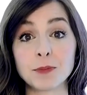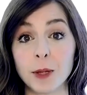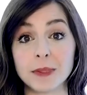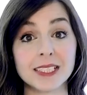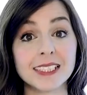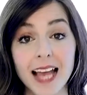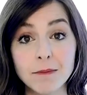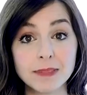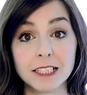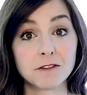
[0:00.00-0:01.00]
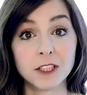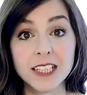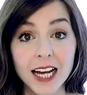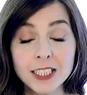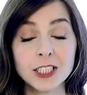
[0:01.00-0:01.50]
properties empty for an
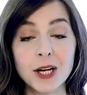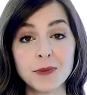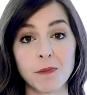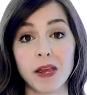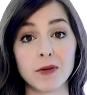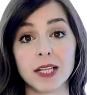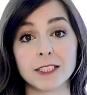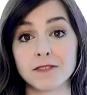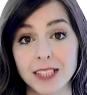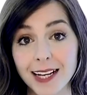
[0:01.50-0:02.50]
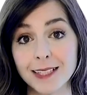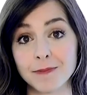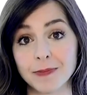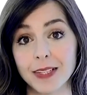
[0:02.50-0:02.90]
unknown period of time.